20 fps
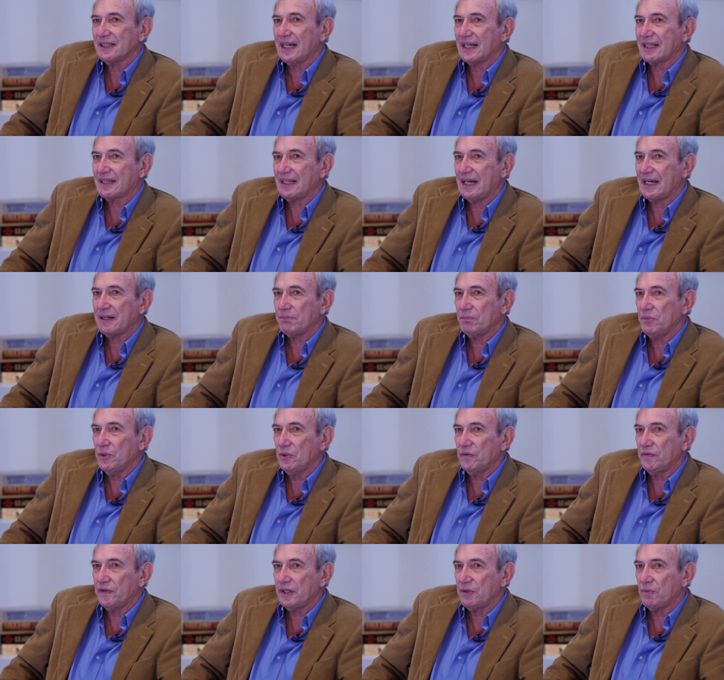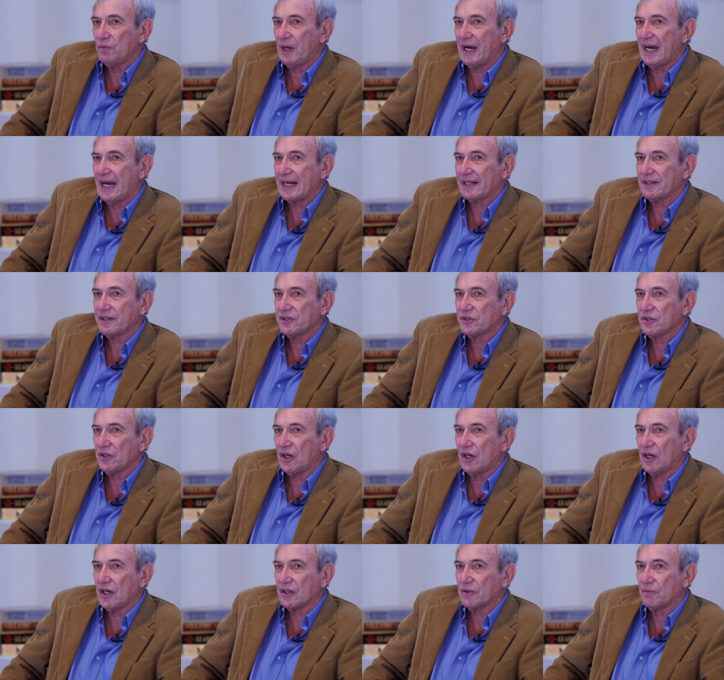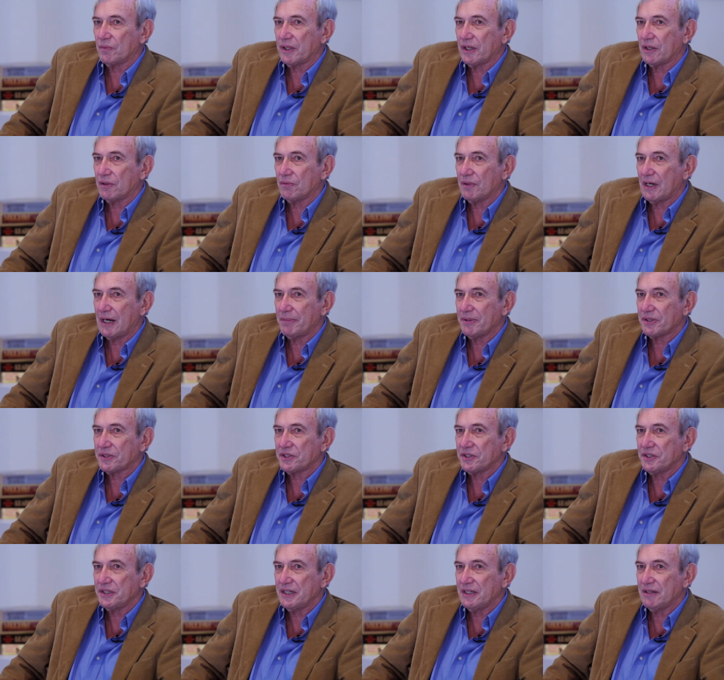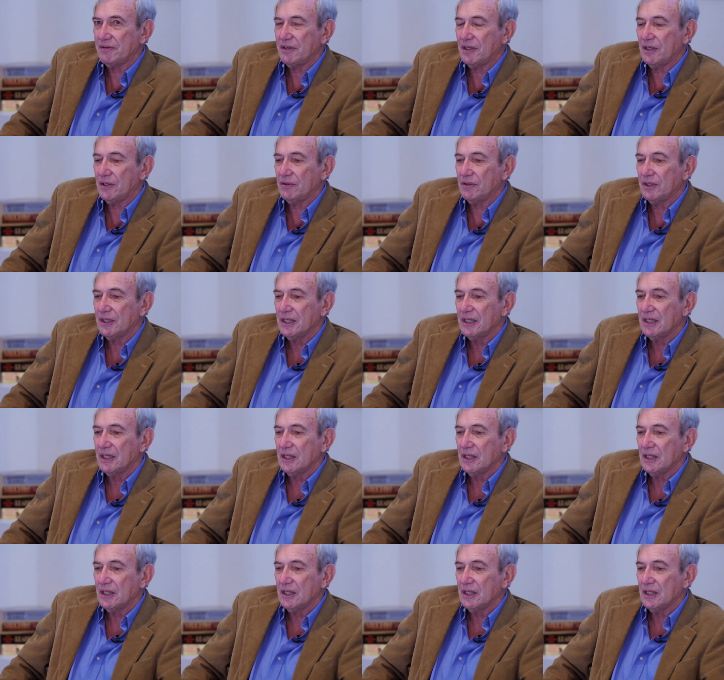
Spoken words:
like that movie Wag the Dog, where Robert De Niro